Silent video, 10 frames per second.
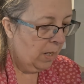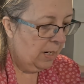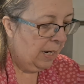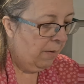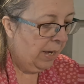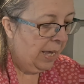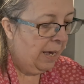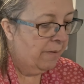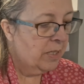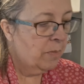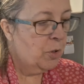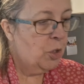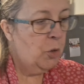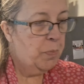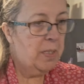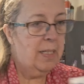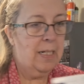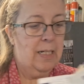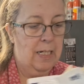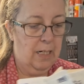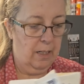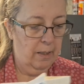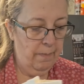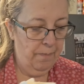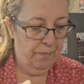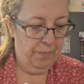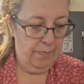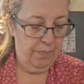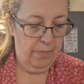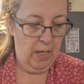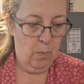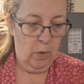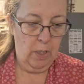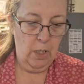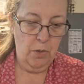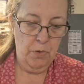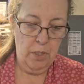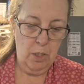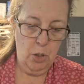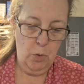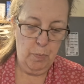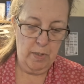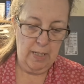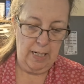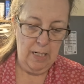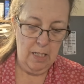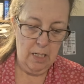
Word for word: Now I have some 2% here, and we're going to use the 2%